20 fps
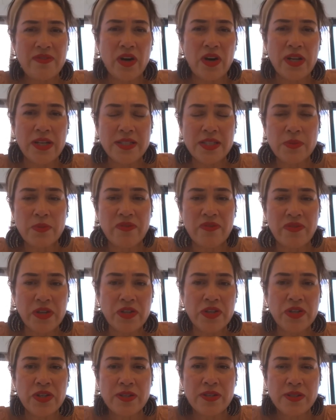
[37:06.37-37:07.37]
violence
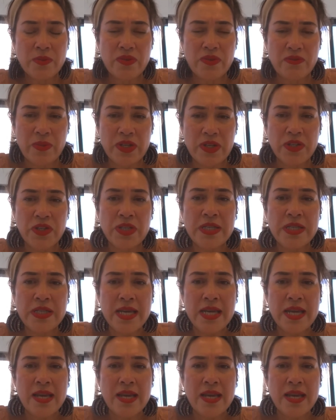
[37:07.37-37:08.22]
prevention, as we've mentioned,